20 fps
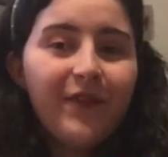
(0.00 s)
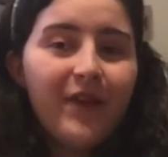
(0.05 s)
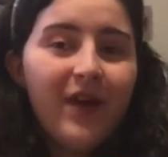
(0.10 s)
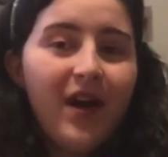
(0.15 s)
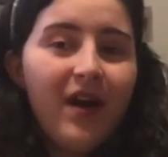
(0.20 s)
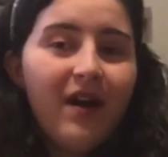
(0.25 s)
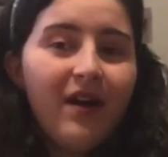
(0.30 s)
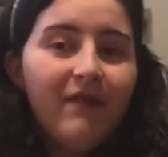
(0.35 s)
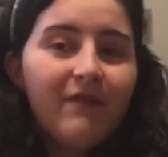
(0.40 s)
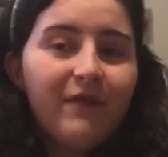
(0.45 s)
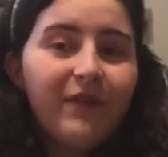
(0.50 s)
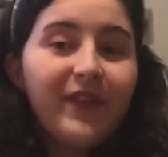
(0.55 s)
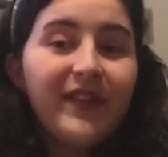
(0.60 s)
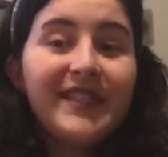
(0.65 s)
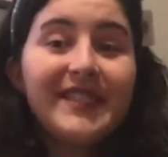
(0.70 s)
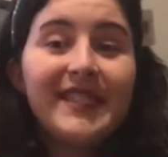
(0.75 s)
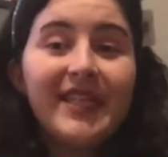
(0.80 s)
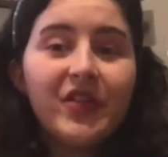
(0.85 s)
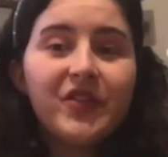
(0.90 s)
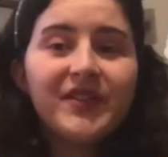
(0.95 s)
for the
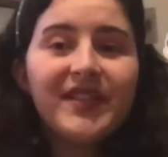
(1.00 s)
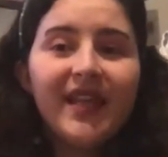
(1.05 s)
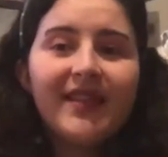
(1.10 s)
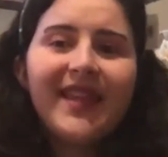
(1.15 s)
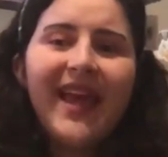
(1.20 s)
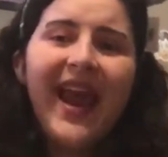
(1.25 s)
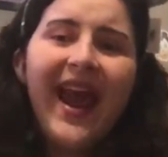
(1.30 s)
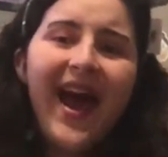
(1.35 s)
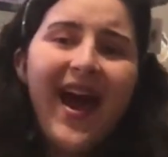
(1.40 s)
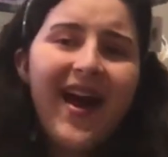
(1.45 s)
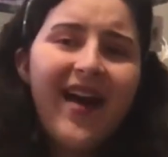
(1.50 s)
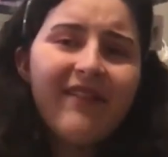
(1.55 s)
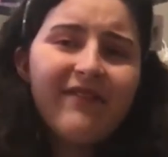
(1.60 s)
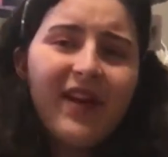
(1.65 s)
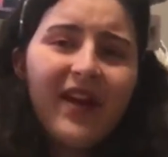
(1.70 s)
deals that they have